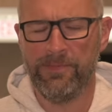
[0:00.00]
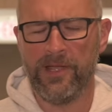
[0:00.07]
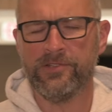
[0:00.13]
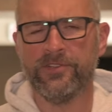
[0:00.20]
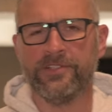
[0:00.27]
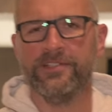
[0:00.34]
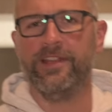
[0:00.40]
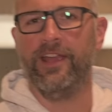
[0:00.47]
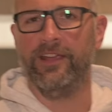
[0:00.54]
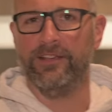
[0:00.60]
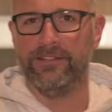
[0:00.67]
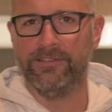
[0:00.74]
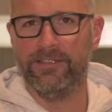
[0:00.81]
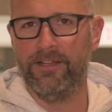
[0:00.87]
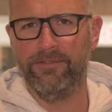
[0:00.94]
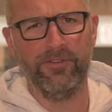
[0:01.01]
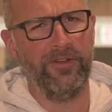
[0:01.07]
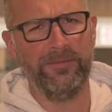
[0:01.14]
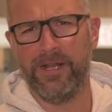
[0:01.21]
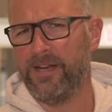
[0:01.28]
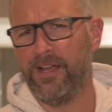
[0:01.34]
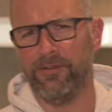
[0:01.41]
Patrick's Day, even though
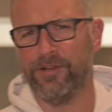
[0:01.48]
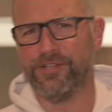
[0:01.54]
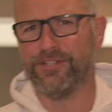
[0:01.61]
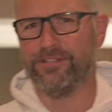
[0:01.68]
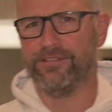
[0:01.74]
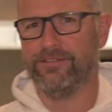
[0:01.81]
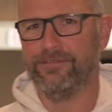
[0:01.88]
I'm not Irish.